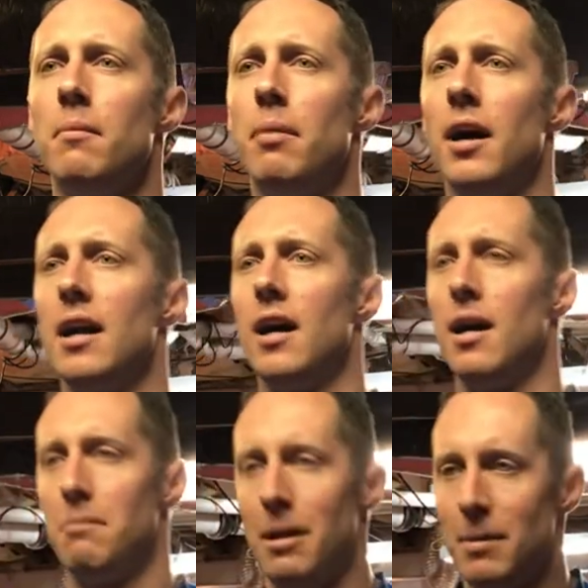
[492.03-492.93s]
but
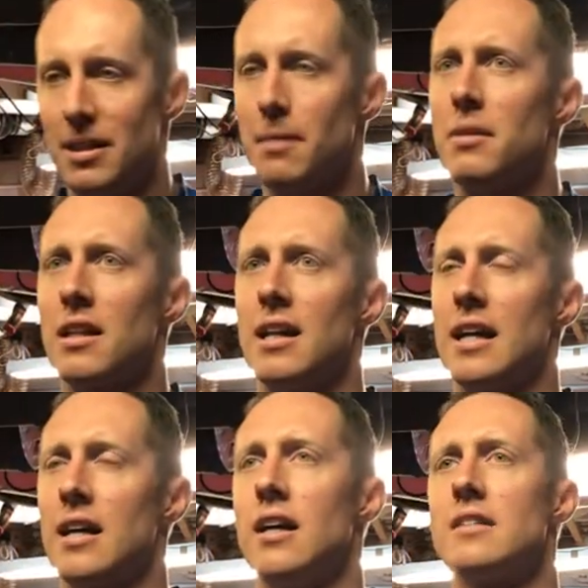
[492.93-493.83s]
uh, maybe something
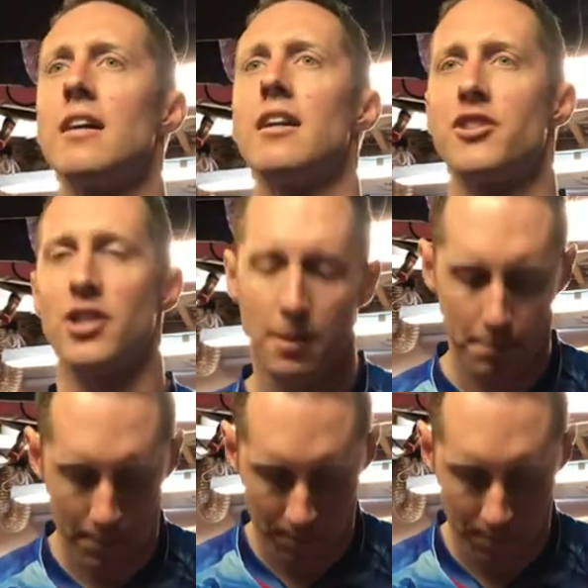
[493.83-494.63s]
like uh, scotch tape,